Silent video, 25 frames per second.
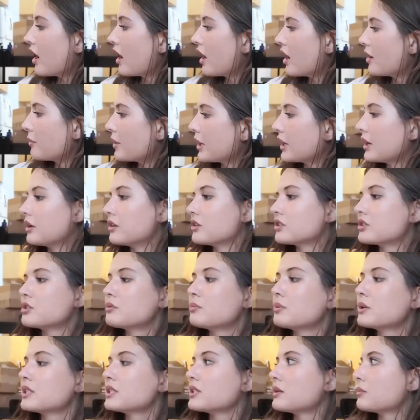I
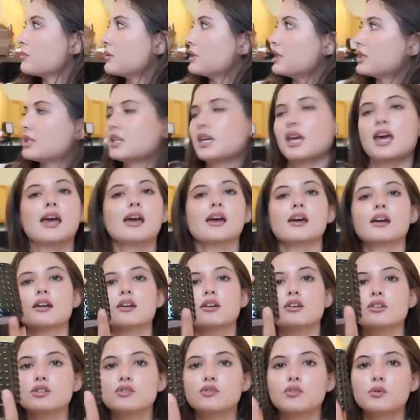also picked up these
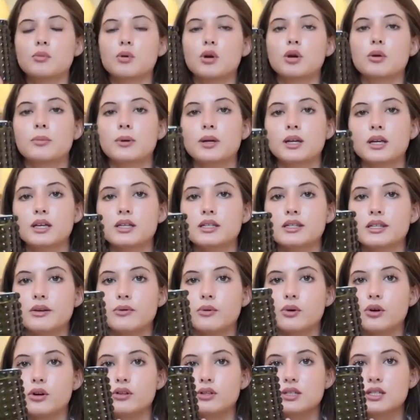candles from Urban because
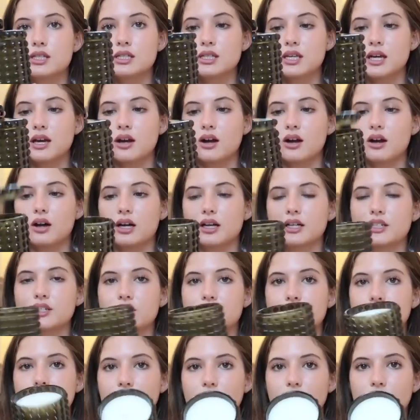they were on sale. I
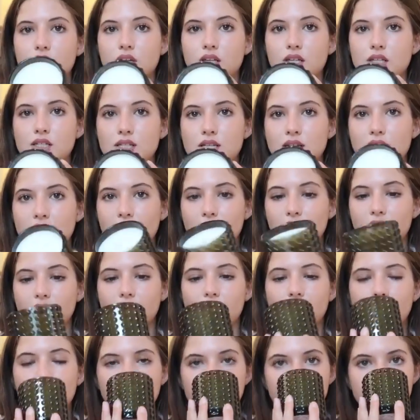just love the
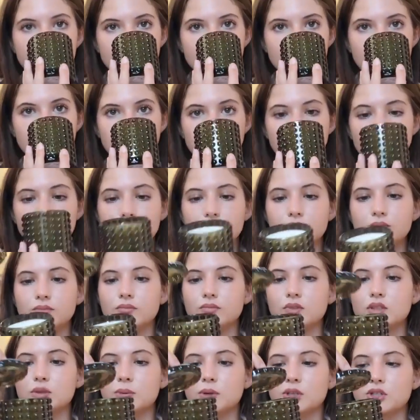container.
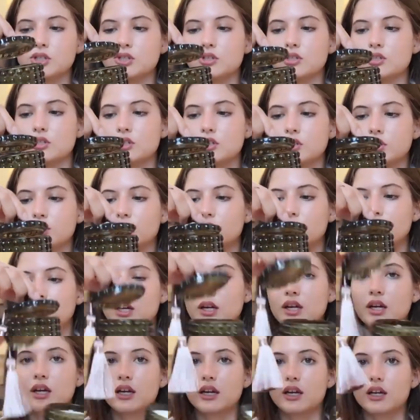Smells good too.
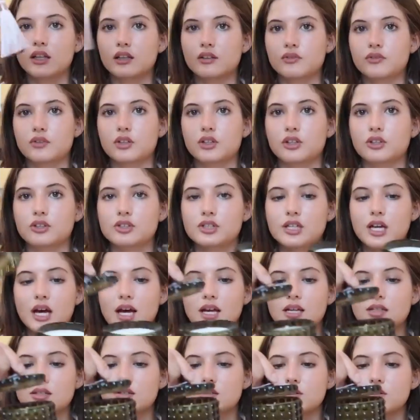And I love the little
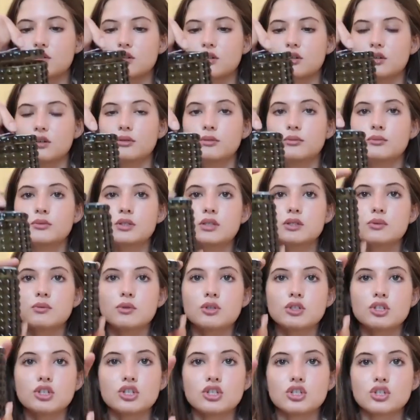tassel. This
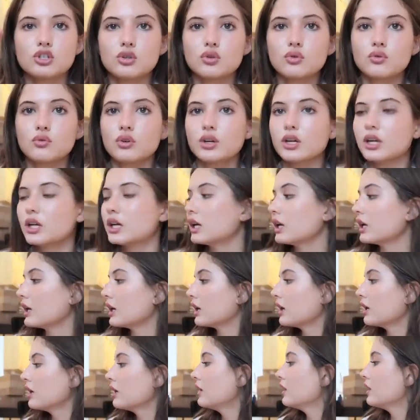one's just
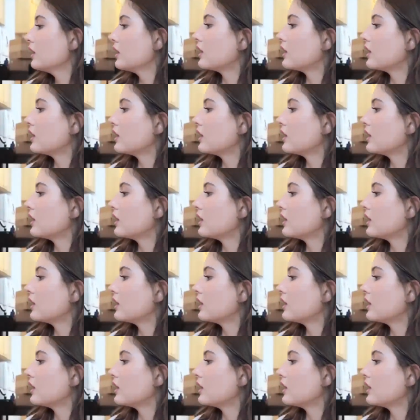green.